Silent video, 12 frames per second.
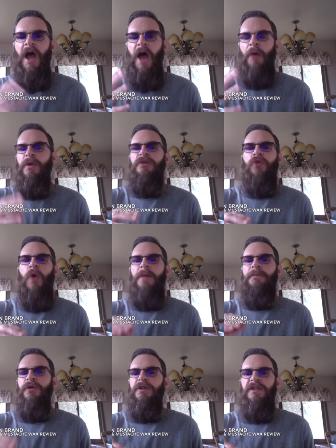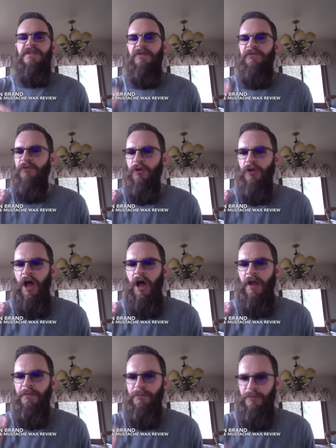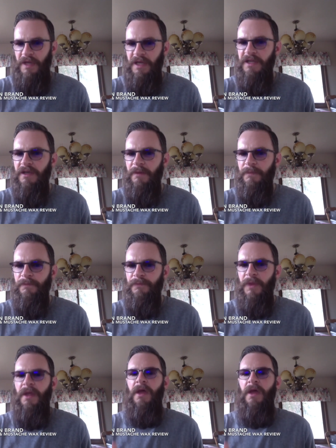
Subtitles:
I wouldn't quite put it as a full-on medium,